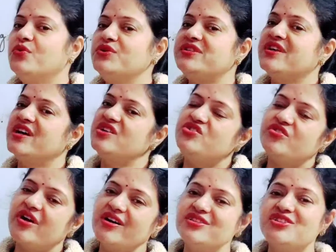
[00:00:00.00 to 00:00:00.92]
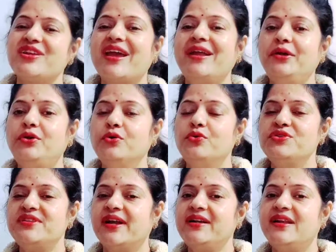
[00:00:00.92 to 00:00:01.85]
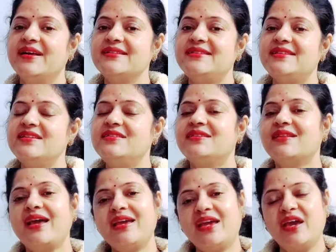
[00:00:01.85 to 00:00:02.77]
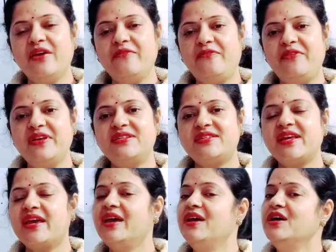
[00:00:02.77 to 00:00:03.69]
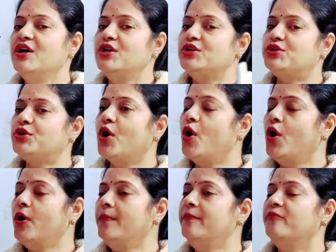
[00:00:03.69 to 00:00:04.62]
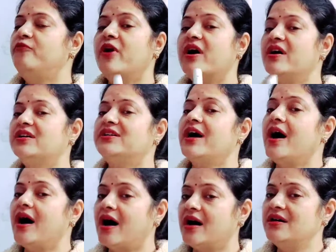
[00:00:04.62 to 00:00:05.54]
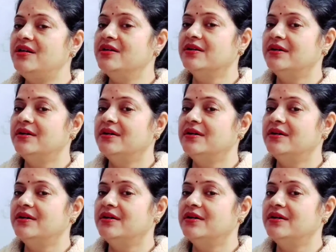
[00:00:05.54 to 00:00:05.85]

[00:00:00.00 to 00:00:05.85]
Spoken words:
shows contrast in two sentences. Like if we say Tom worked hard,